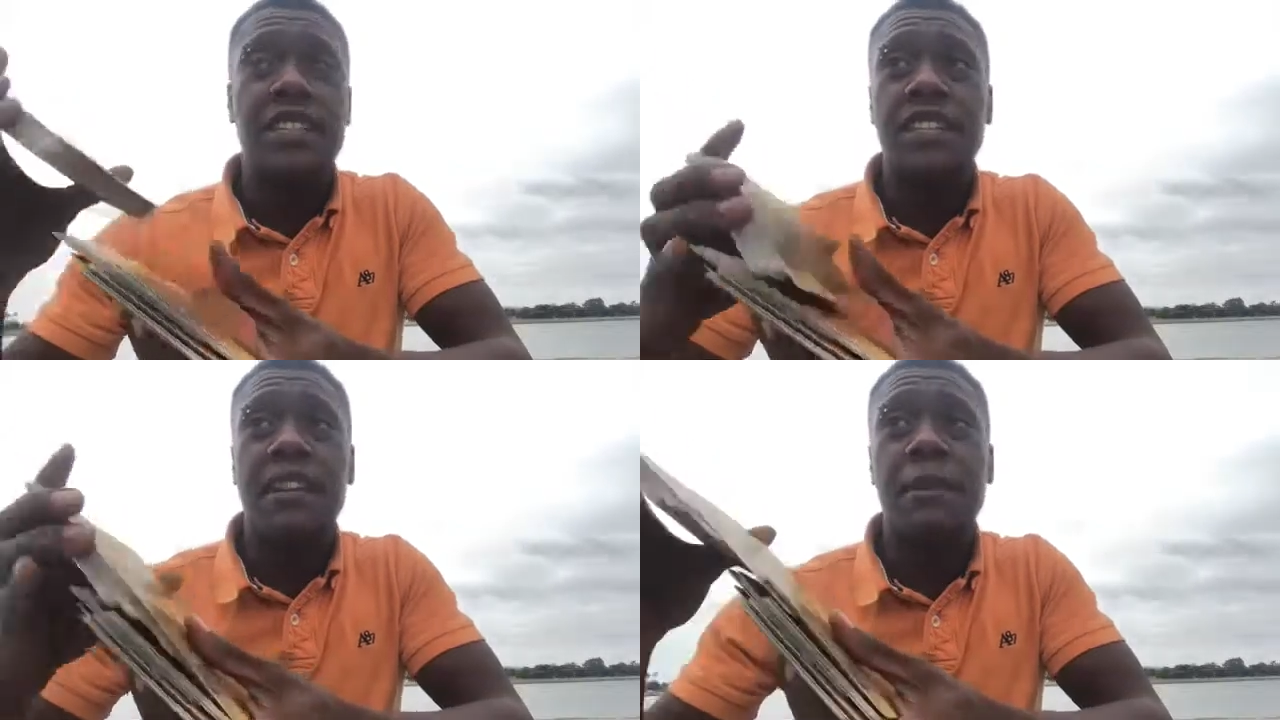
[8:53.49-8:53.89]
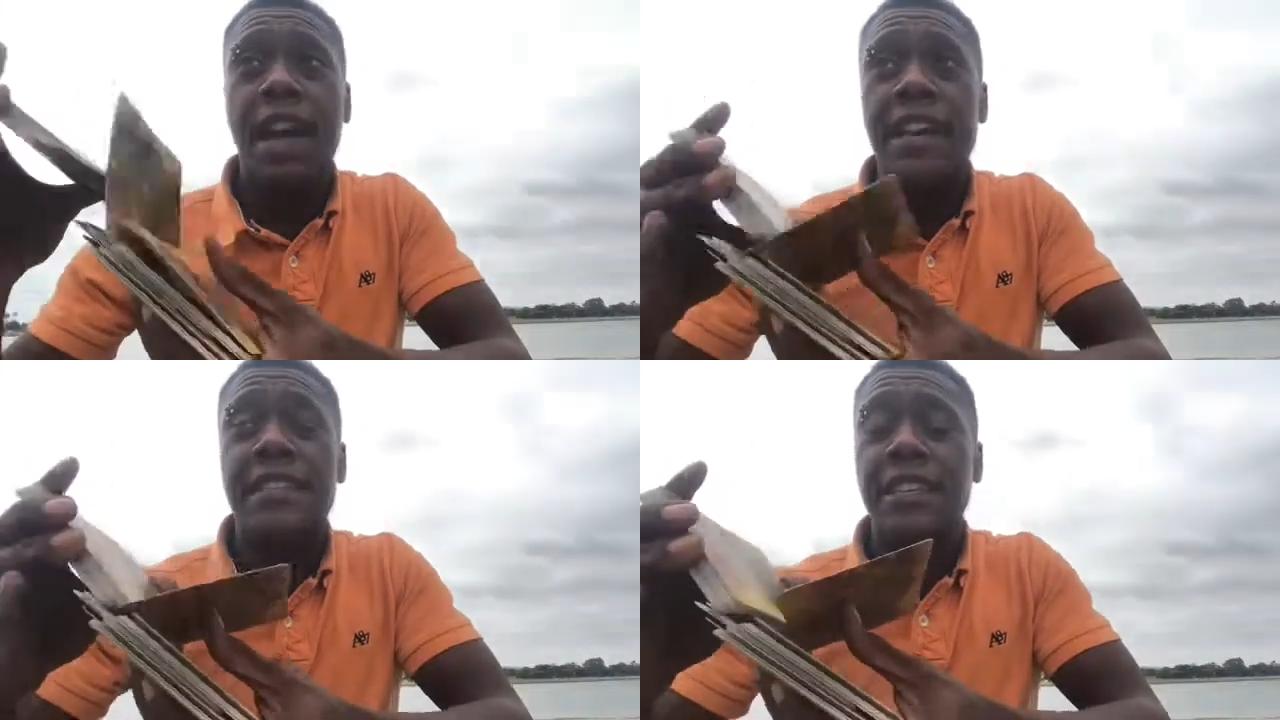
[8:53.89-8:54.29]
Angela
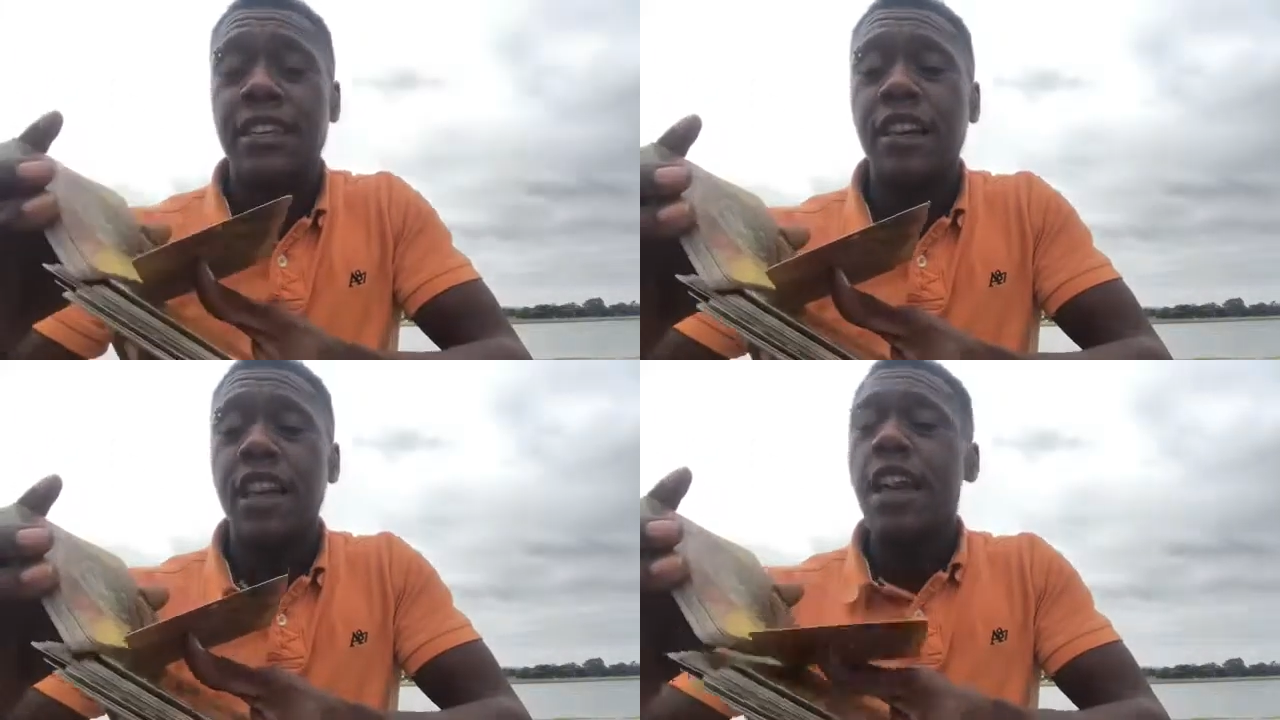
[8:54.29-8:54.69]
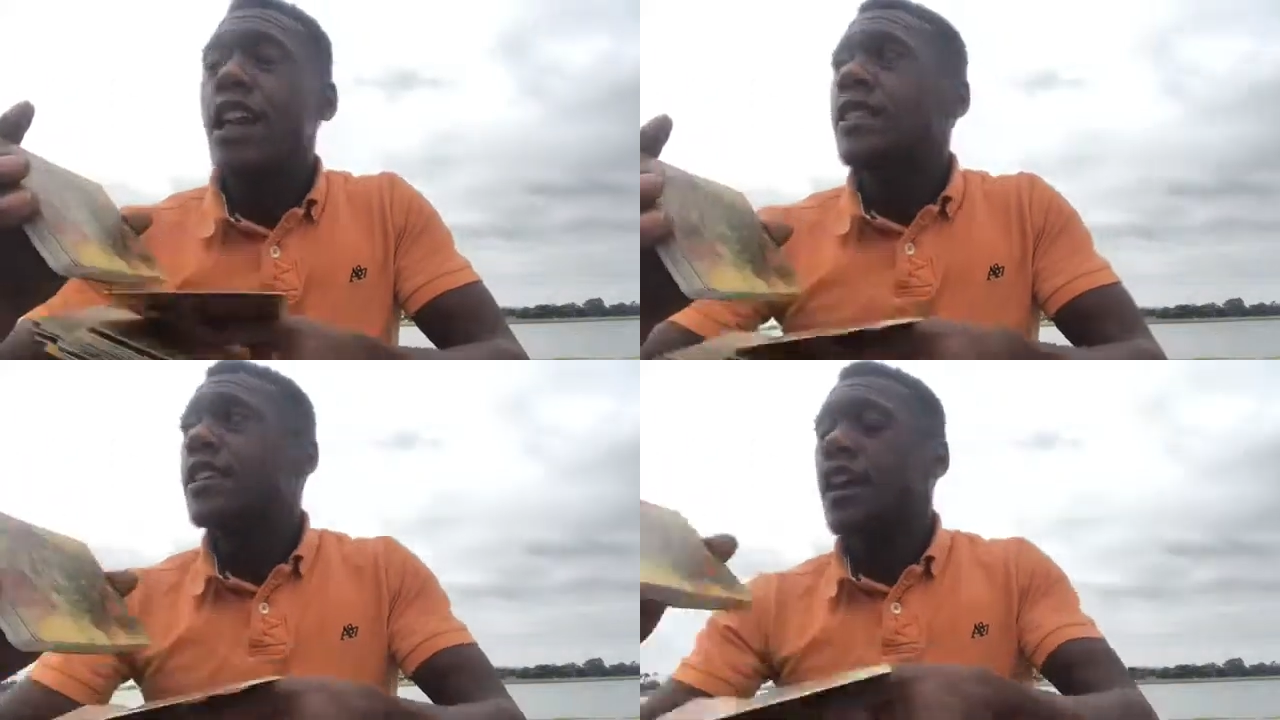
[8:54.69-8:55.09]
Bassett.
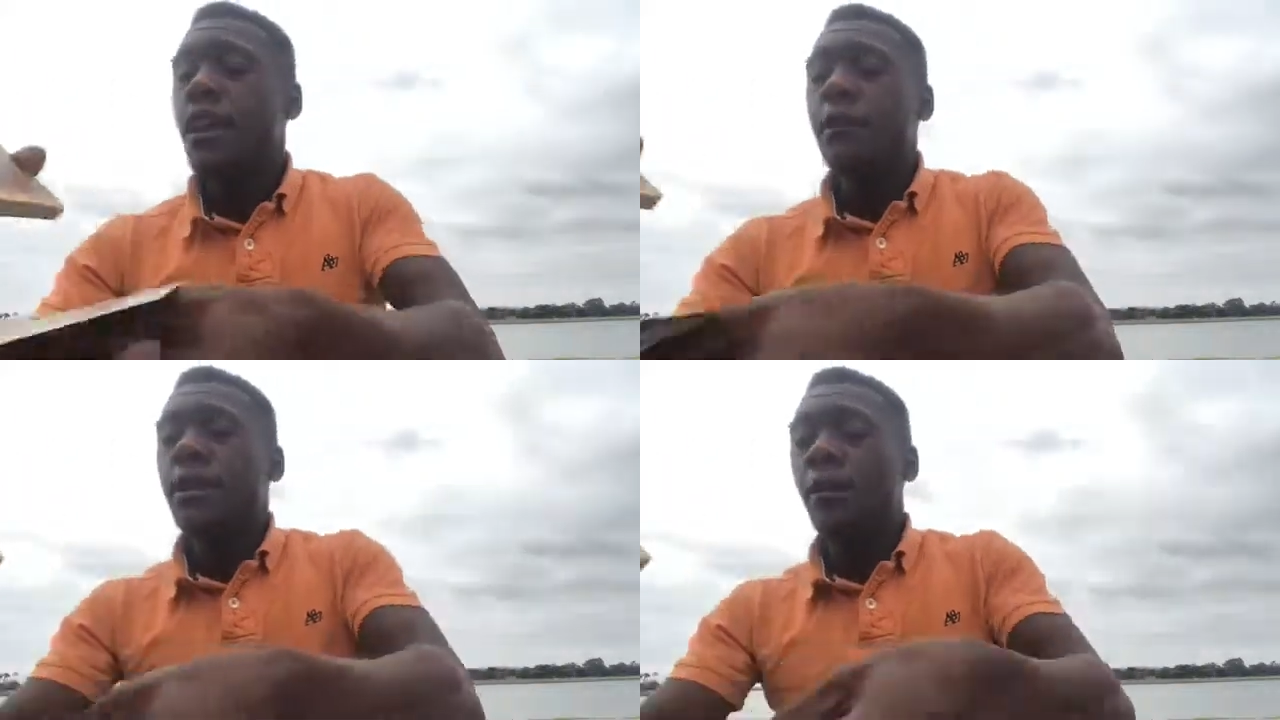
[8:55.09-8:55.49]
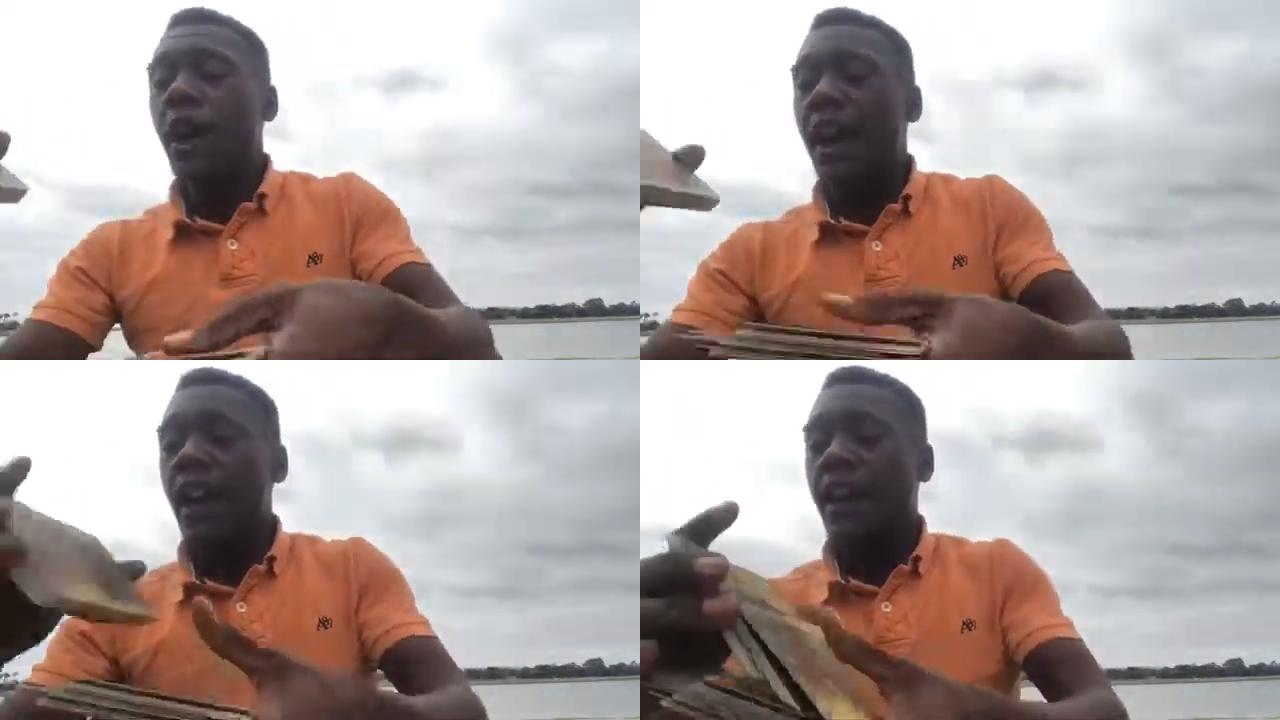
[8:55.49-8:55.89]
Tell me
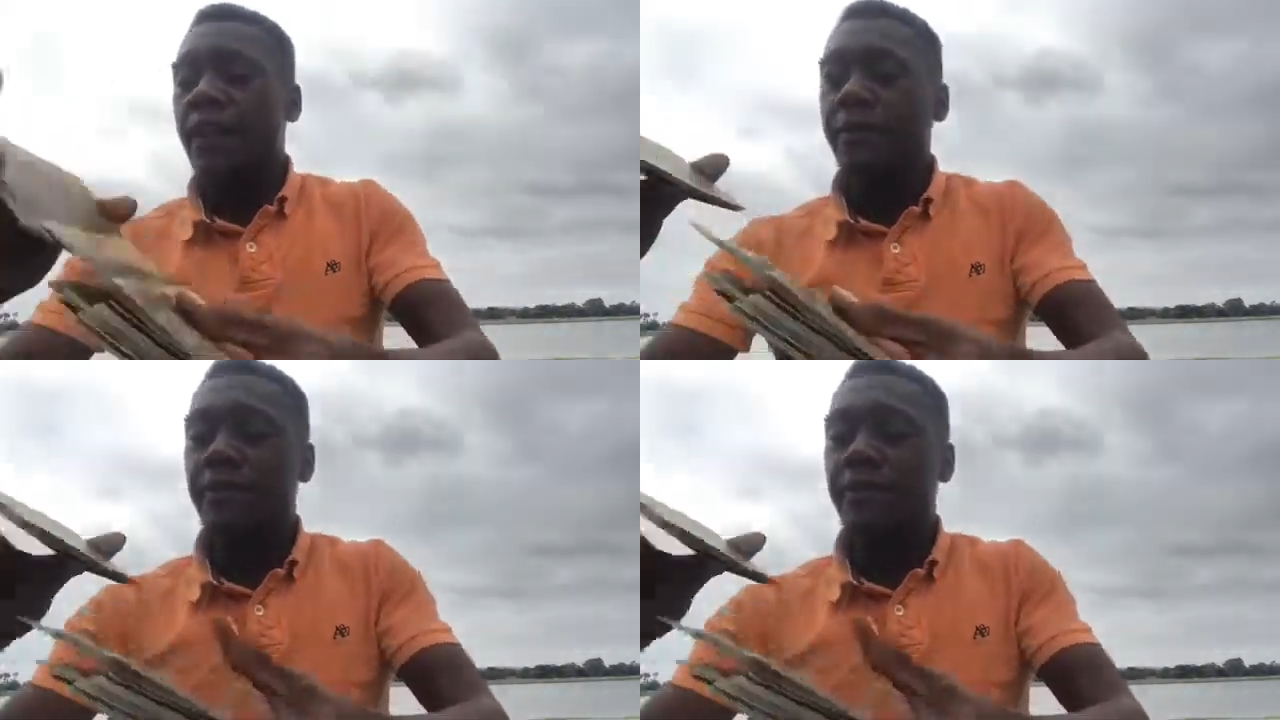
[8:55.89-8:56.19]
why.